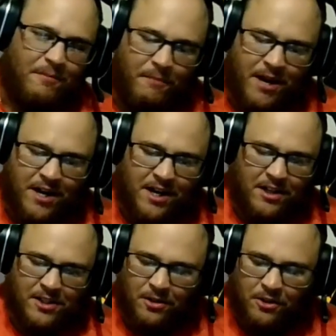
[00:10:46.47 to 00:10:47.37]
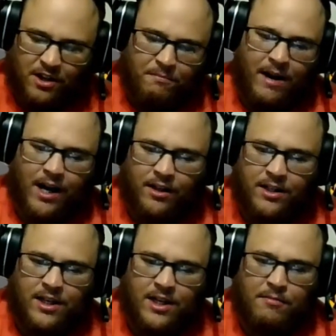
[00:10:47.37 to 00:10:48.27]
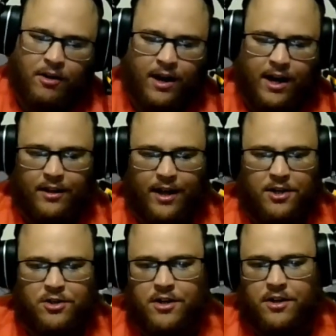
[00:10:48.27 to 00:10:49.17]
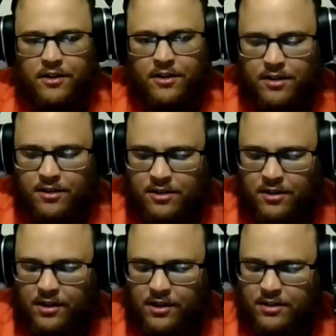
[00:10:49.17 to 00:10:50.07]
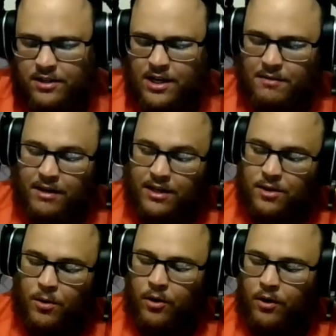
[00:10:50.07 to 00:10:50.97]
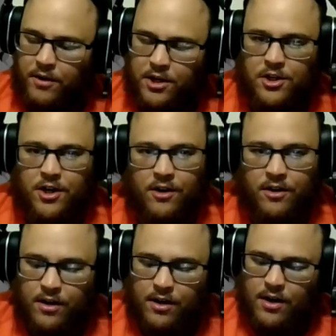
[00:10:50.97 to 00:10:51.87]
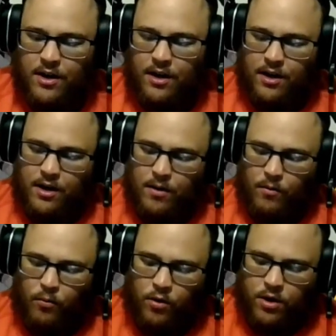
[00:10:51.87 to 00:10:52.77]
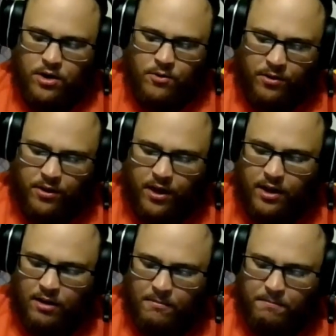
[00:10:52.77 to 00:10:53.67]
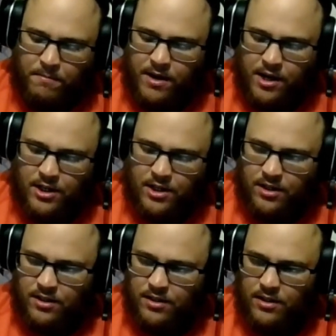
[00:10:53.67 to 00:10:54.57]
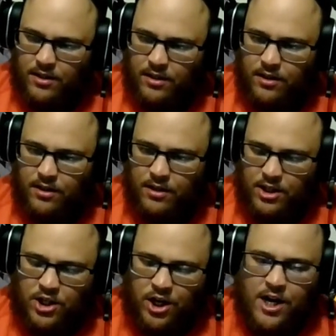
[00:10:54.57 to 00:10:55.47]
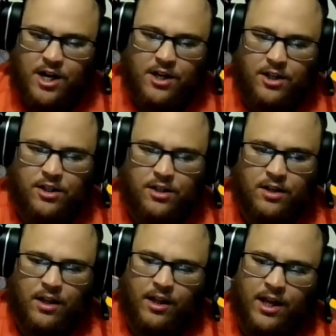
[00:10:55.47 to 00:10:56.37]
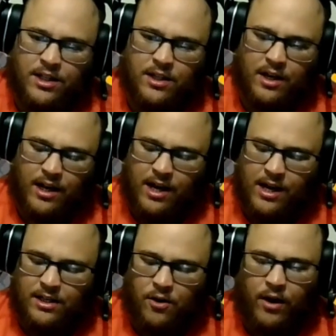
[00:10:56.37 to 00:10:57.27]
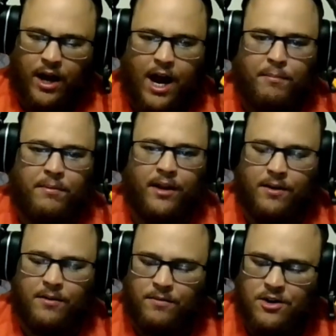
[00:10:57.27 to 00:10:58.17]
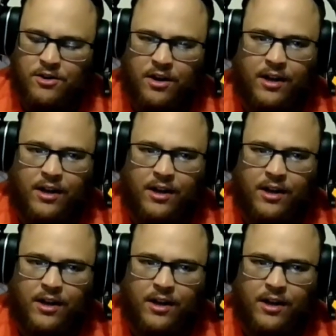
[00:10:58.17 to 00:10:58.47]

looking back at the team y'all had last year to the team that's going on this year, what do you think the biggest change that it's going to happen? Like, what do you